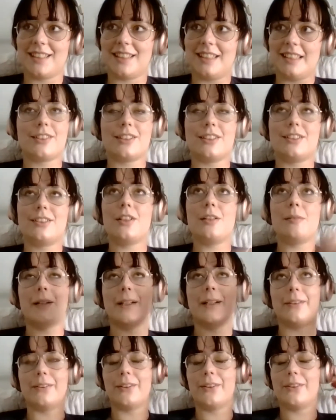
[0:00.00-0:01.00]
Not to toot
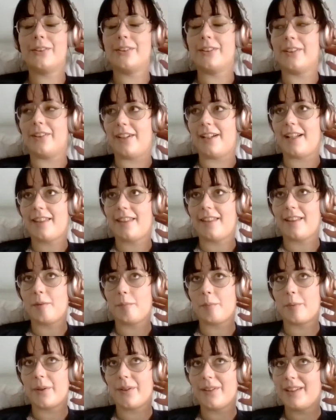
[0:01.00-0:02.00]
my own horn or anything,
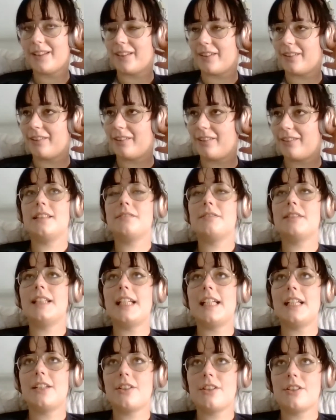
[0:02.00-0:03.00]
but the
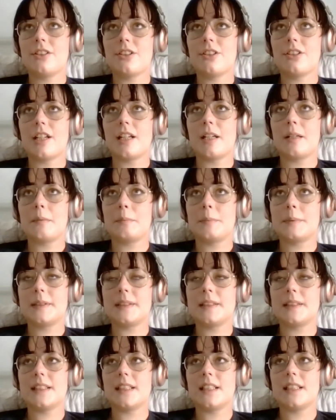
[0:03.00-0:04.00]

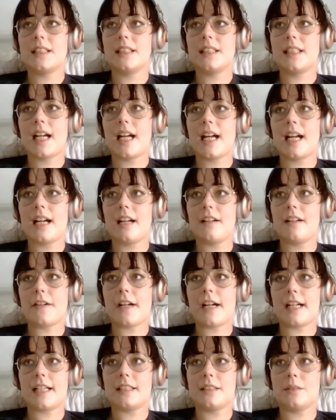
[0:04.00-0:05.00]
relationships that I've
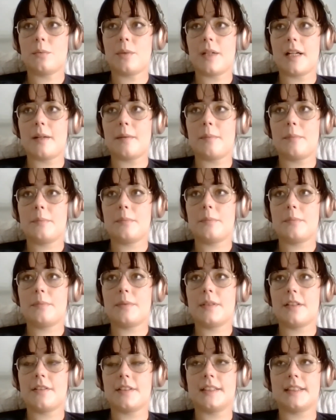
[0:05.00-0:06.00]
had where
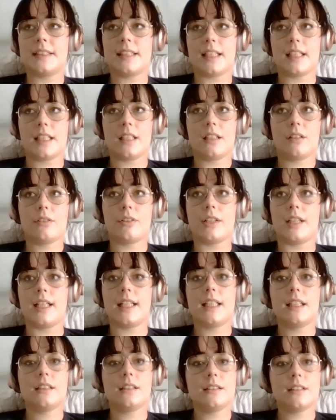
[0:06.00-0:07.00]
there is like chronic
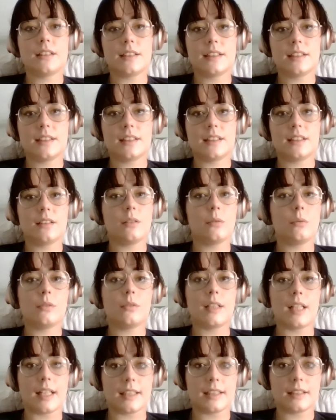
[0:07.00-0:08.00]
illness
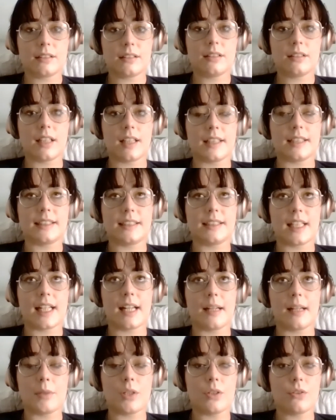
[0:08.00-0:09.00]
that is
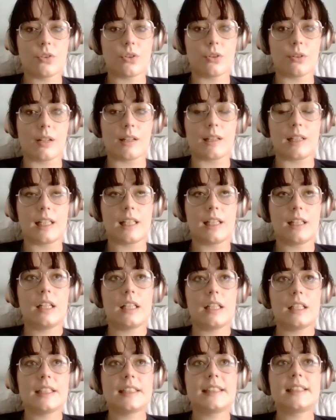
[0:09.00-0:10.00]
there mutually,
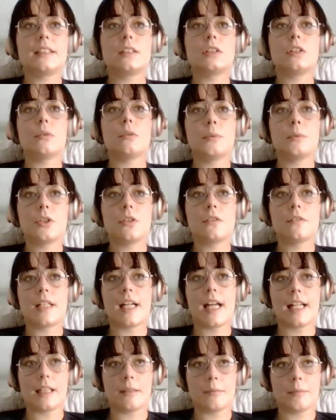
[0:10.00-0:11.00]
there's so much of an
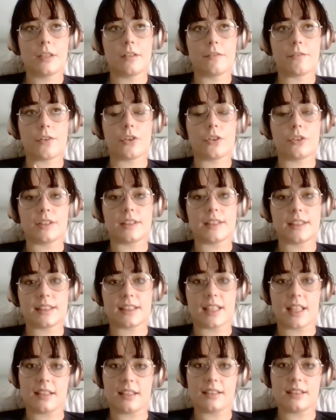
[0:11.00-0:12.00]
element of
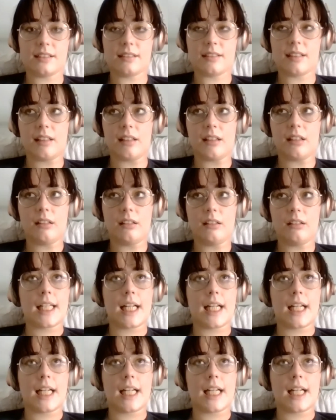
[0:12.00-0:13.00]
understanding there
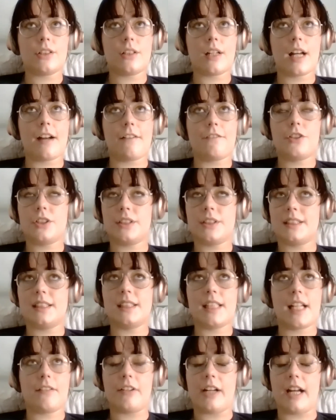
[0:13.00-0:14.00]
that I've
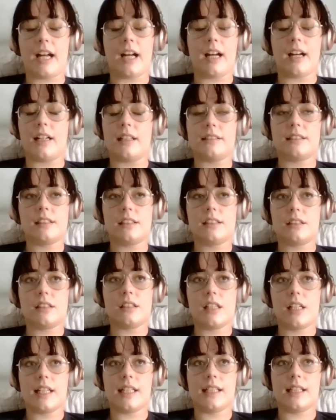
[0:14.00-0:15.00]
just never had
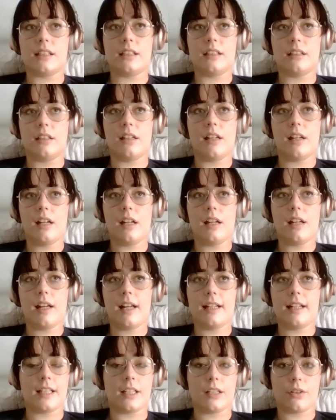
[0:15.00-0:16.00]
in
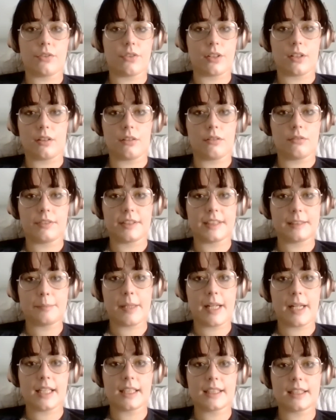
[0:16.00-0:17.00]
any other
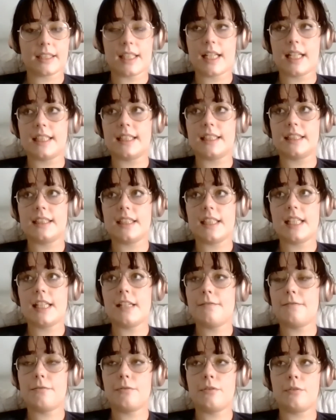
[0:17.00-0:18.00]
respect. And
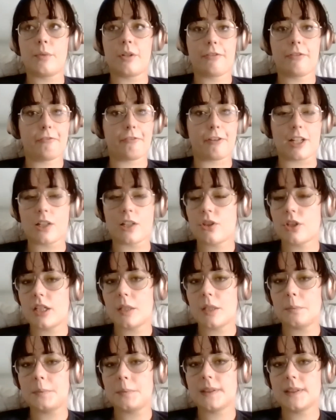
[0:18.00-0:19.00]
even with
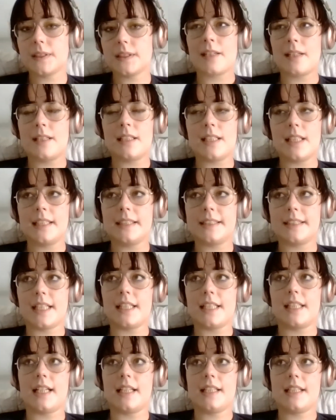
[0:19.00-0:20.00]
friendships and things like
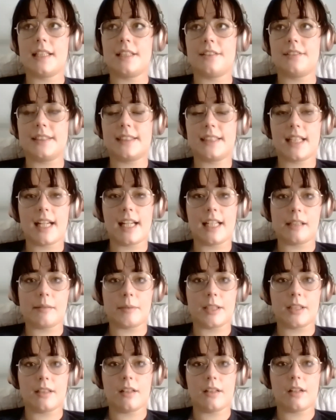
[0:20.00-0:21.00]
that, there is that
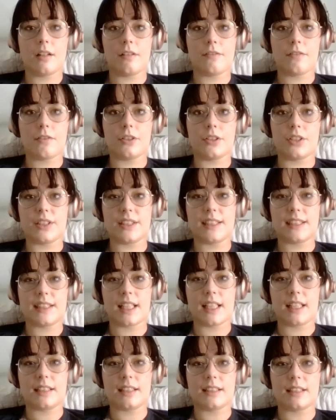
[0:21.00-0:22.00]
element of
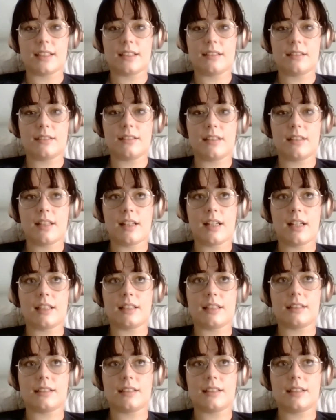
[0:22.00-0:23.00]
understanding.
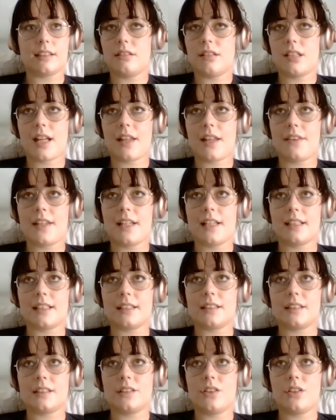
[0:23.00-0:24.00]
And I think
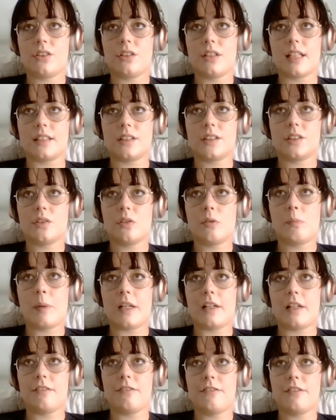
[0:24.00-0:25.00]
that's so
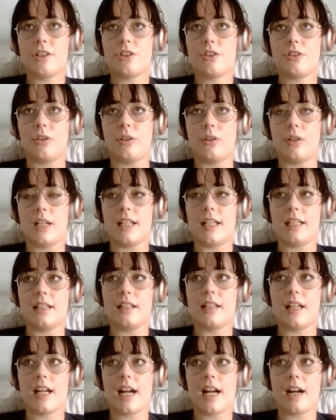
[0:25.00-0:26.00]
beneficial, and
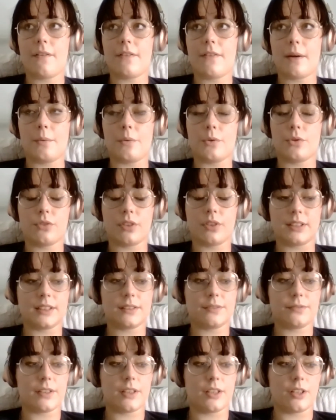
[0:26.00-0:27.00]
how that would
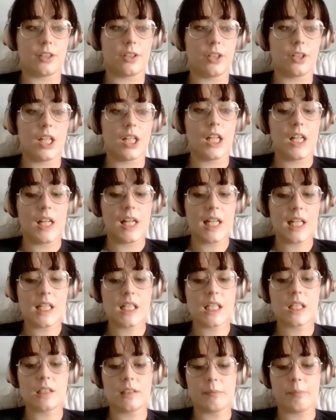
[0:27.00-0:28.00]
transfer
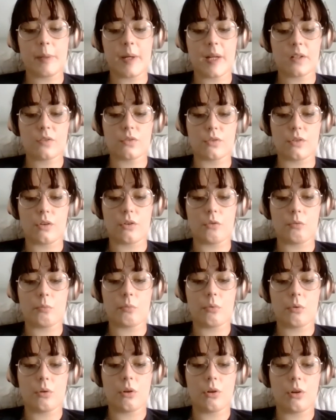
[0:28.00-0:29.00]
into the bedroom,
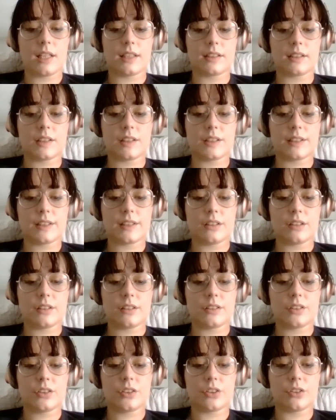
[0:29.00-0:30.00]
it's
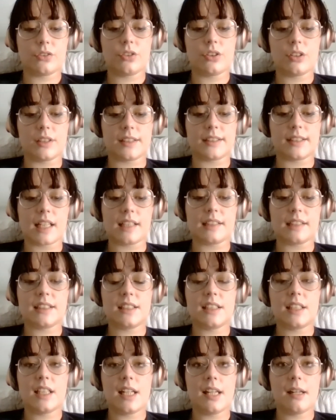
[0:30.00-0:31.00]
such a
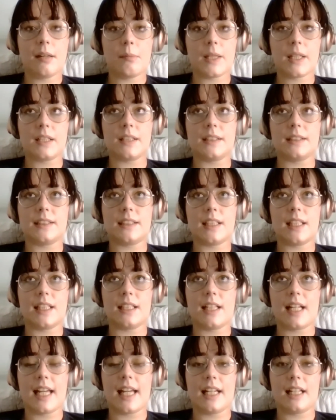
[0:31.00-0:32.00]
necessity because it
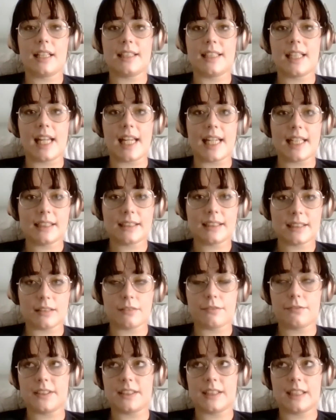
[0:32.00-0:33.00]
aids and
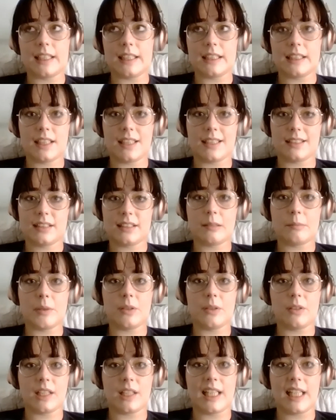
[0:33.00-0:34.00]
facilitates
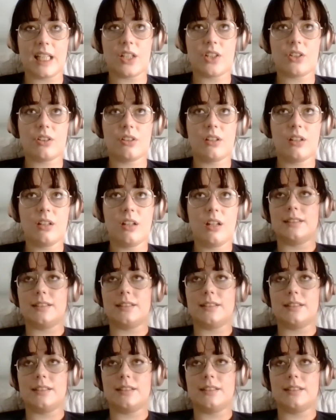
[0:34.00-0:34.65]
communication.